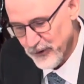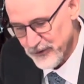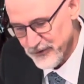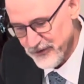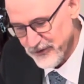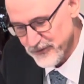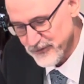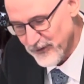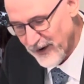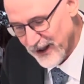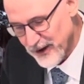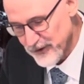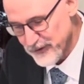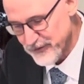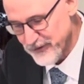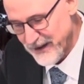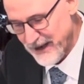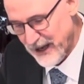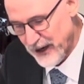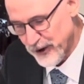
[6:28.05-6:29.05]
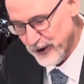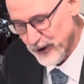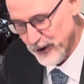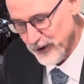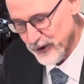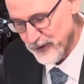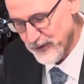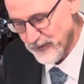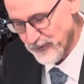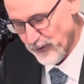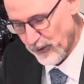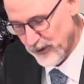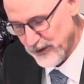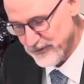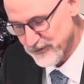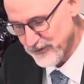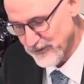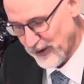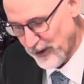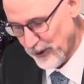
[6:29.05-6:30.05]
goes as follows: "Then I heard the
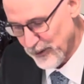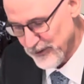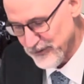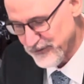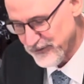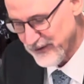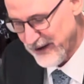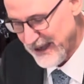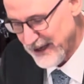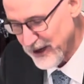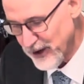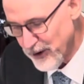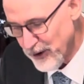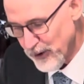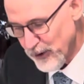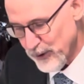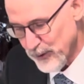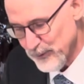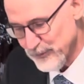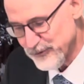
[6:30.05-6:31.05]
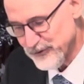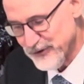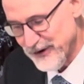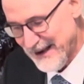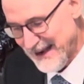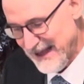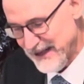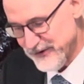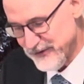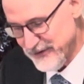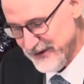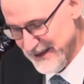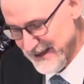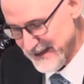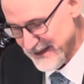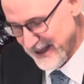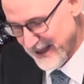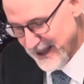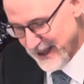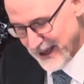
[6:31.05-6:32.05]
voice of the Lord saying, 'Whom shall I
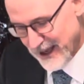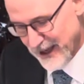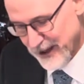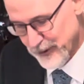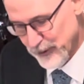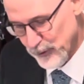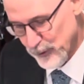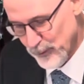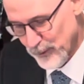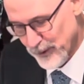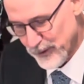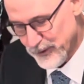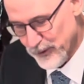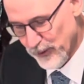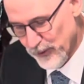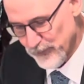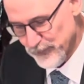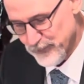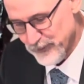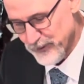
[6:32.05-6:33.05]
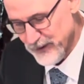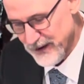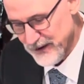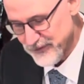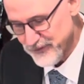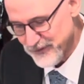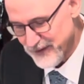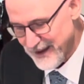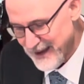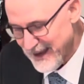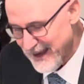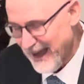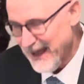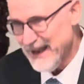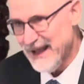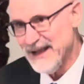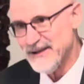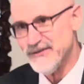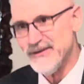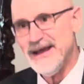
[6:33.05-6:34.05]
send, and who will go for us?'
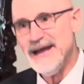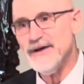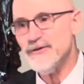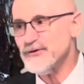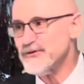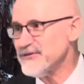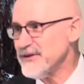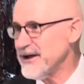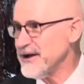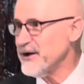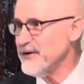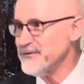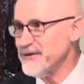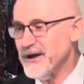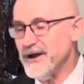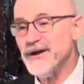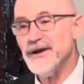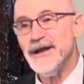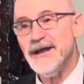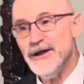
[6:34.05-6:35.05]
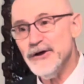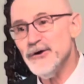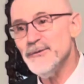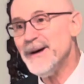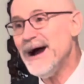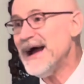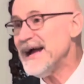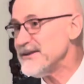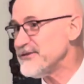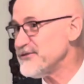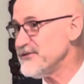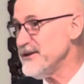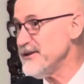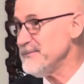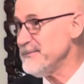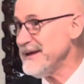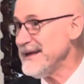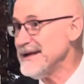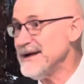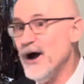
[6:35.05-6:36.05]
And Isaiah was saying over here, 'Here am I,
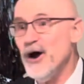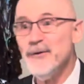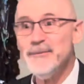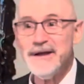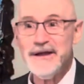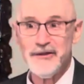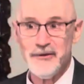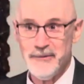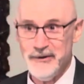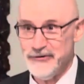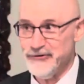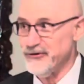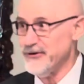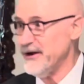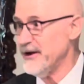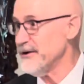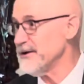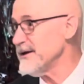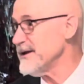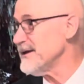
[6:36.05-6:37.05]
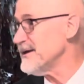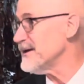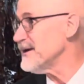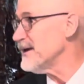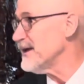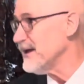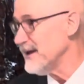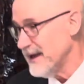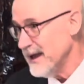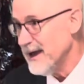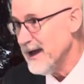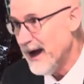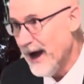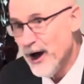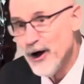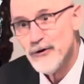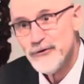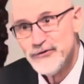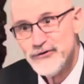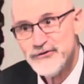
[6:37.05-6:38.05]
send me, I'll be the missionary,
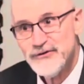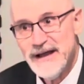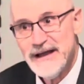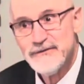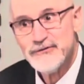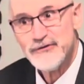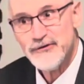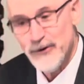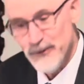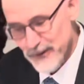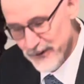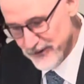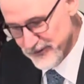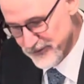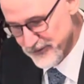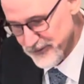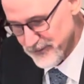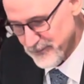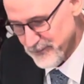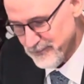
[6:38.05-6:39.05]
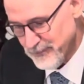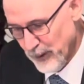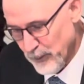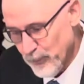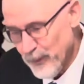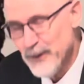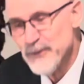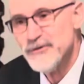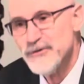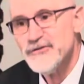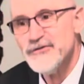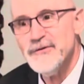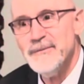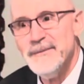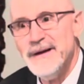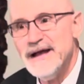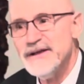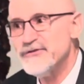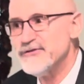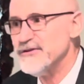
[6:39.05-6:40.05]
I'll save souls.' But what was the
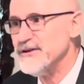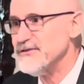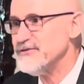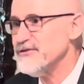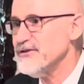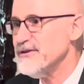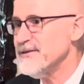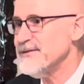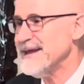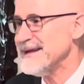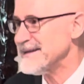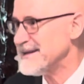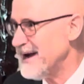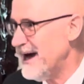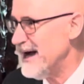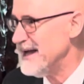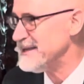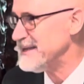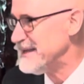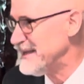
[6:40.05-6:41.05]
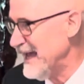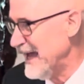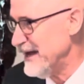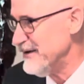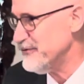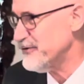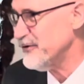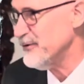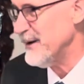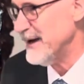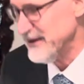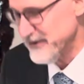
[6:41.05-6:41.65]
message that God gave to